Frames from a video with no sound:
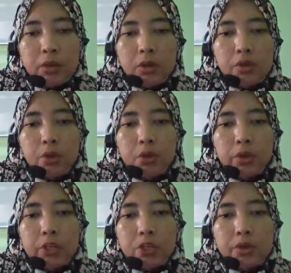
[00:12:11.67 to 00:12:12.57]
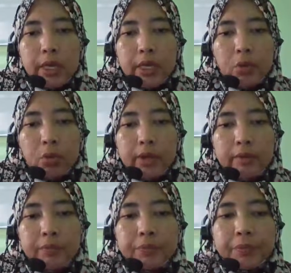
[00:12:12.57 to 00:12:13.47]
so you can choose any
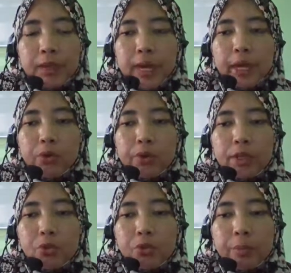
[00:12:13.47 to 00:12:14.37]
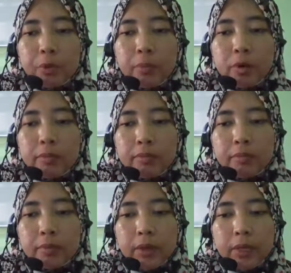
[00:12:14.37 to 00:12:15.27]
one according to the problem.
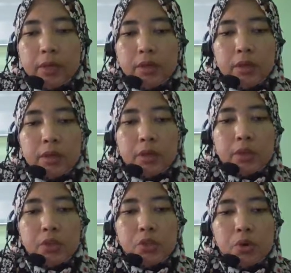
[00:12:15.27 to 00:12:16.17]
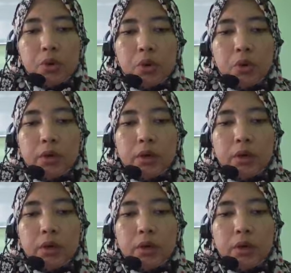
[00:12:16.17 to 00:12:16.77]
Okay, so